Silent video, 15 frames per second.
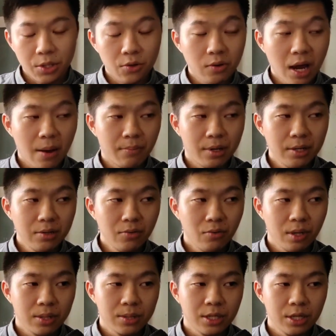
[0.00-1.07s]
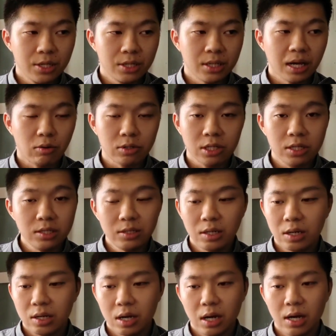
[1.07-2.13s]
happened with this scouter,
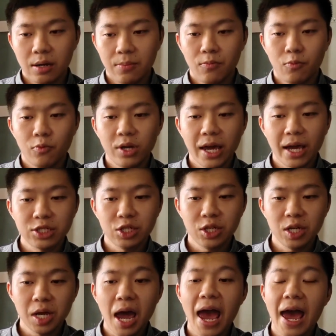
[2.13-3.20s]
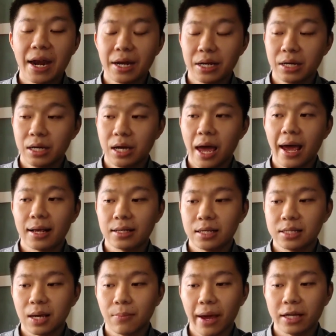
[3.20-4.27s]
we actually had
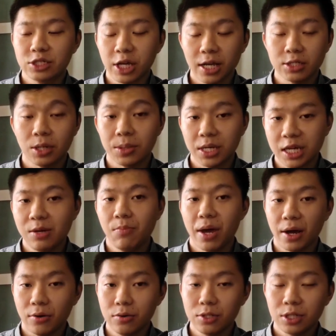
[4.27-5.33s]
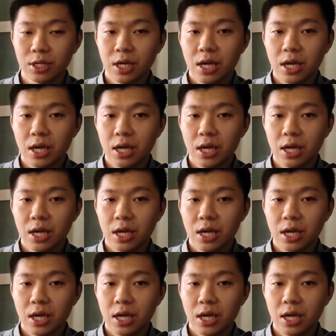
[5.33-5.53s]
some exchange of emails.